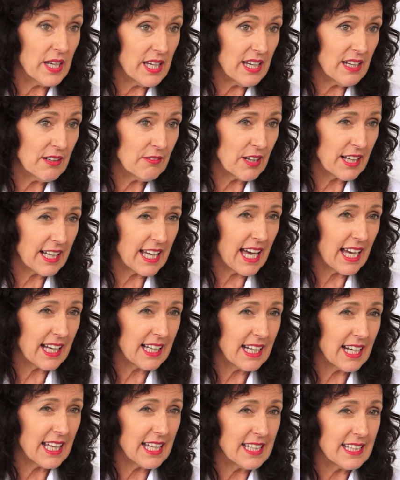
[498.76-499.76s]
We here at
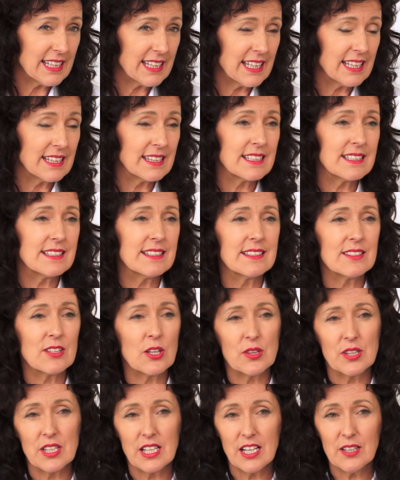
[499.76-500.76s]
Kegel8 think this
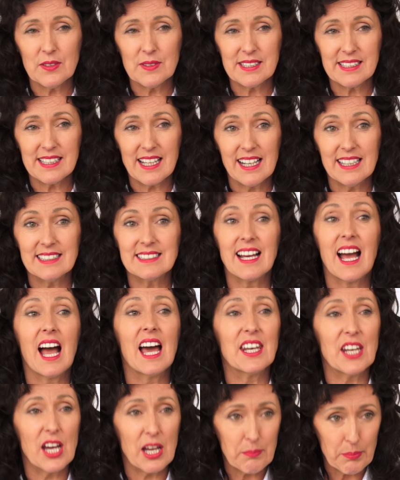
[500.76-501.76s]
is on the low side,
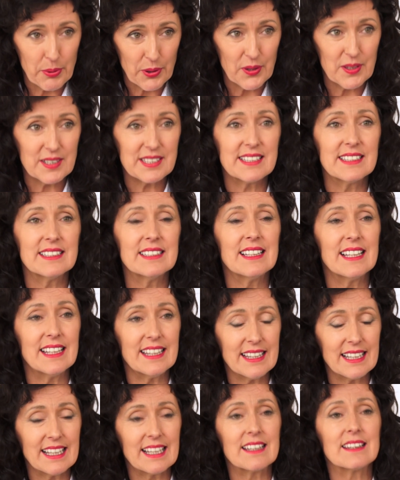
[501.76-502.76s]
and I
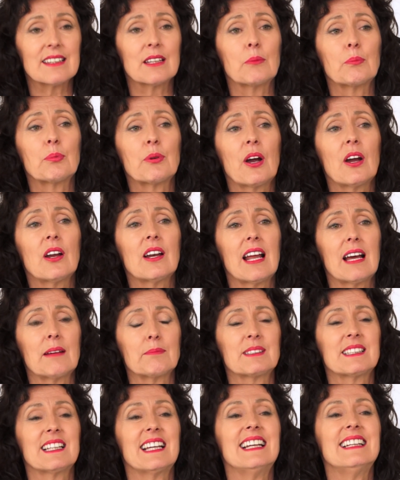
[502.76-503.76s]
personally think that
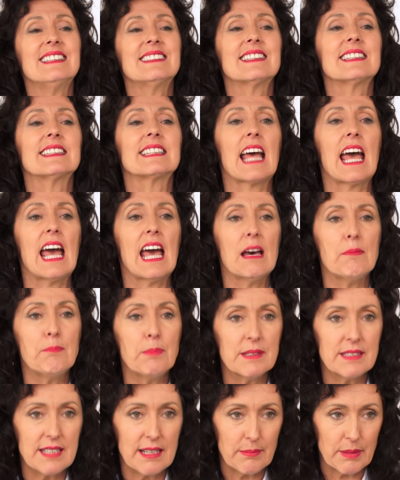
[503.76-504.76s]
prolapse is at
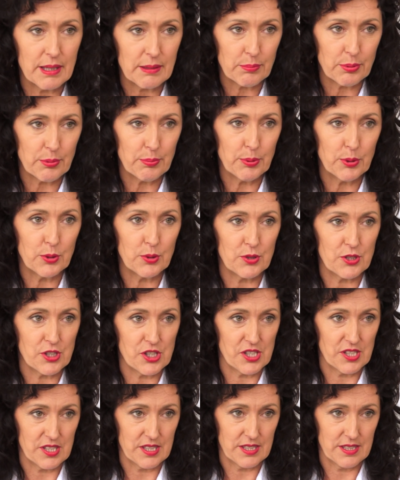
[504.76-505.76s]
epidemic
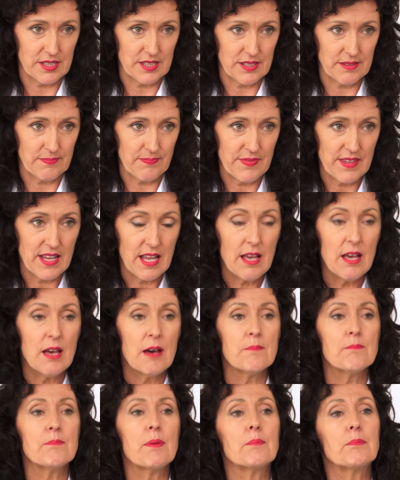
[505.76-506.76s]
proportions.
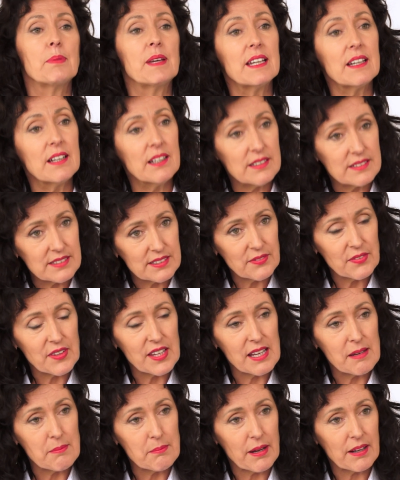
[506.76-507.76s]
But because
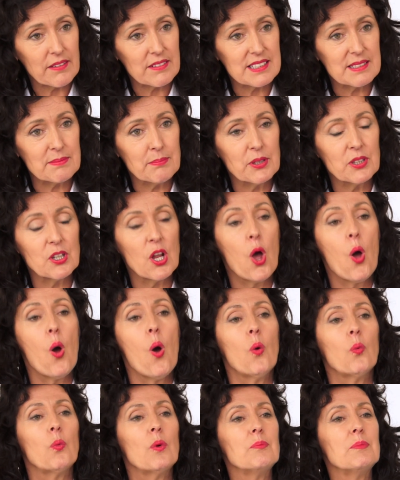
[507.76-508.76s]
of the embarrassment,
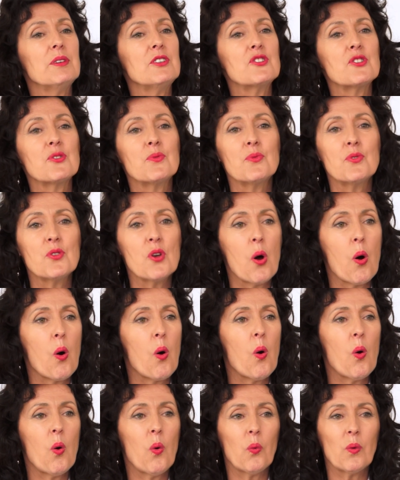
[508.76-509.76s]
women do
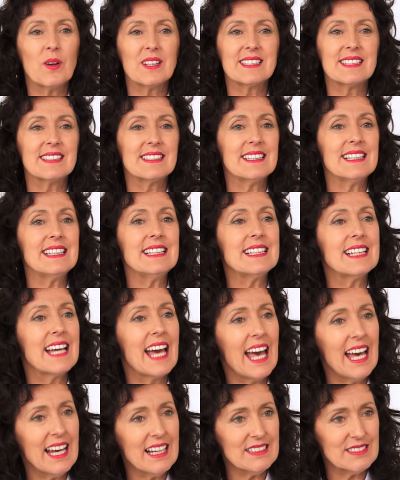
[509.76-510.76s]
not always
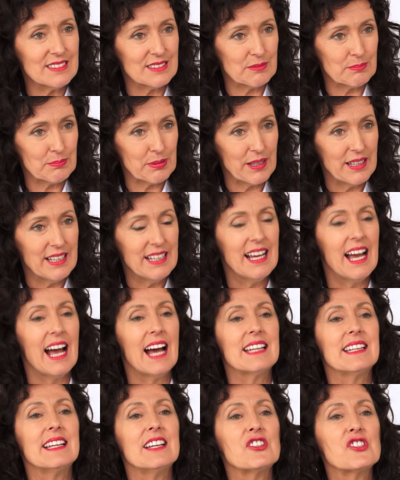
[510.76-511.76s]
seek help,
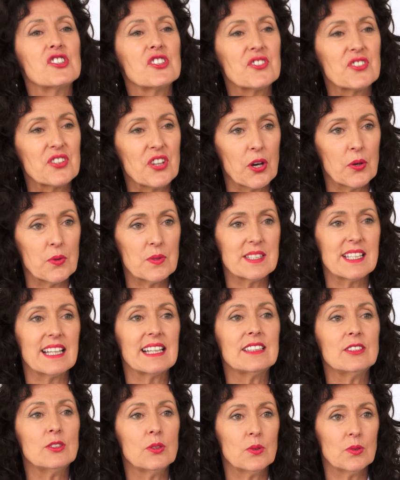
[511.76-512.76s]
and it just
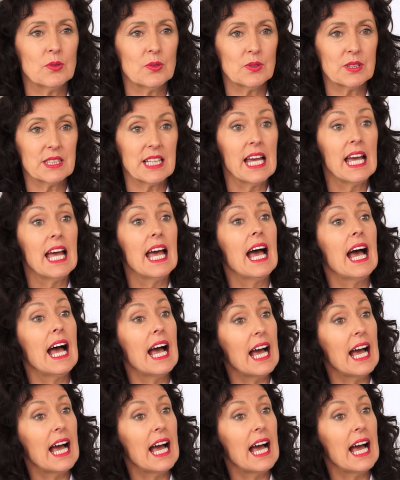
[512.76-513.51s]
goes ignored